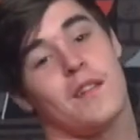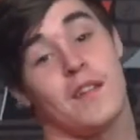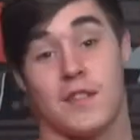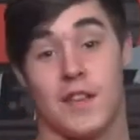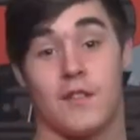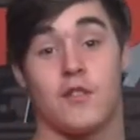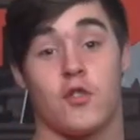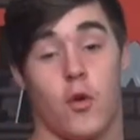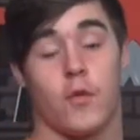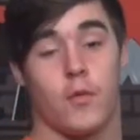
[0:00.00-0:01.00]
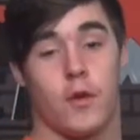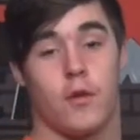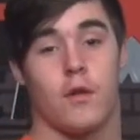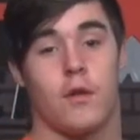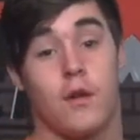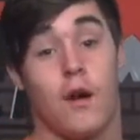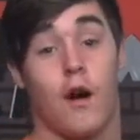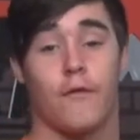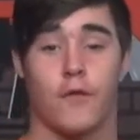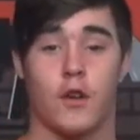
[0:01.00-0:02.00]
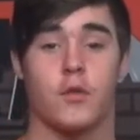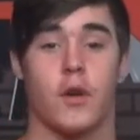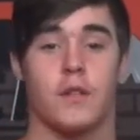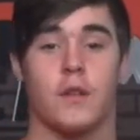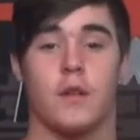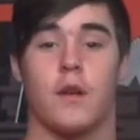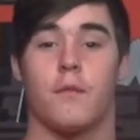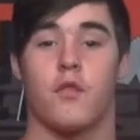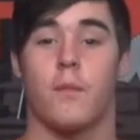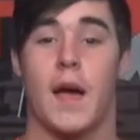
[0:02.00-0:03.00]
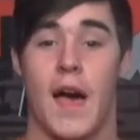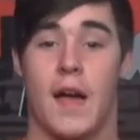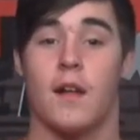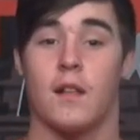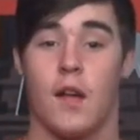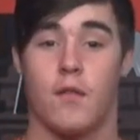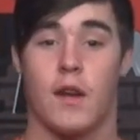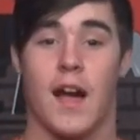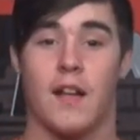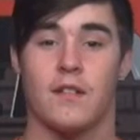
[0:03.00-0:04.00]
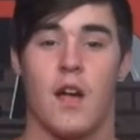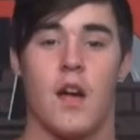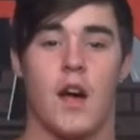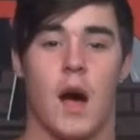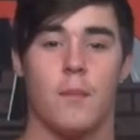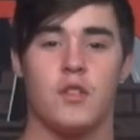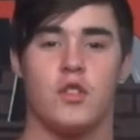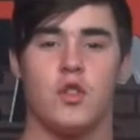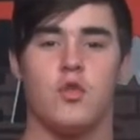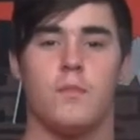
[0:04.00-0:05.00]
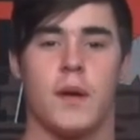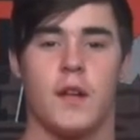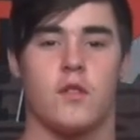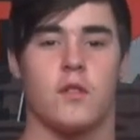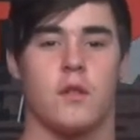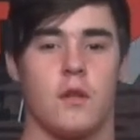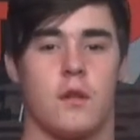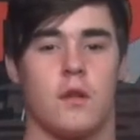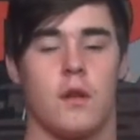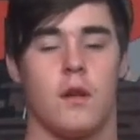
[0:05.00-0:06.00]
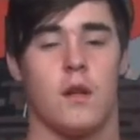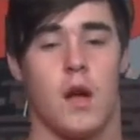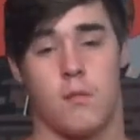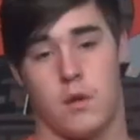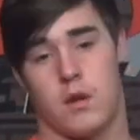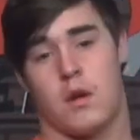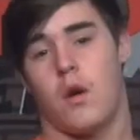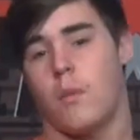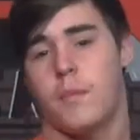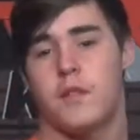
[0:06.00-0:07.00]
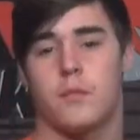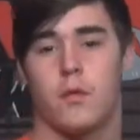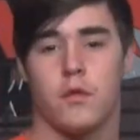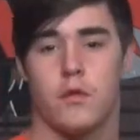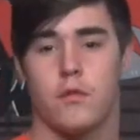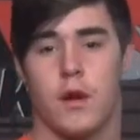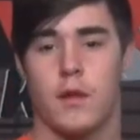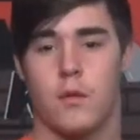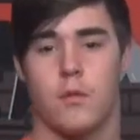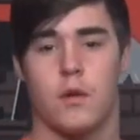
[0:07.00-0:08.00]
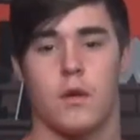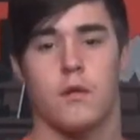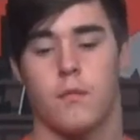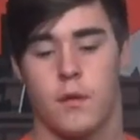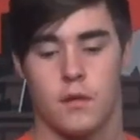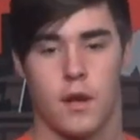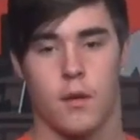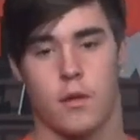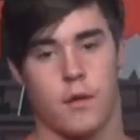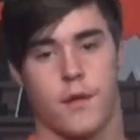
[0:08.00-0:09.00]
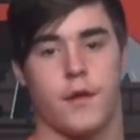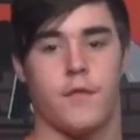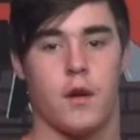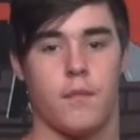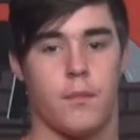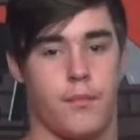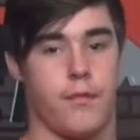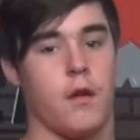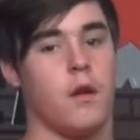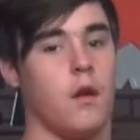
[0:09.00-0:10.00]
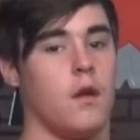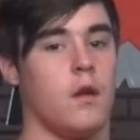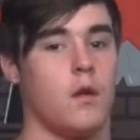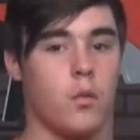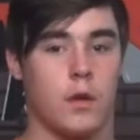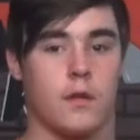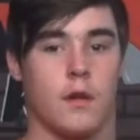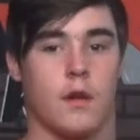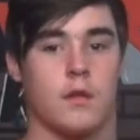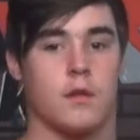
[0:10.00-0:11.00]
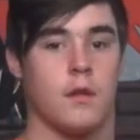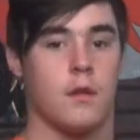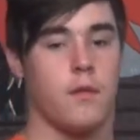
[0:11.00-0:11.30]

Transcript: Let's get this show on the road. Our first question comes from @11asked, how much do you bench? I mean, I know I bench more than you, Riley. What, you bench like, what, 35s? Weak sauce.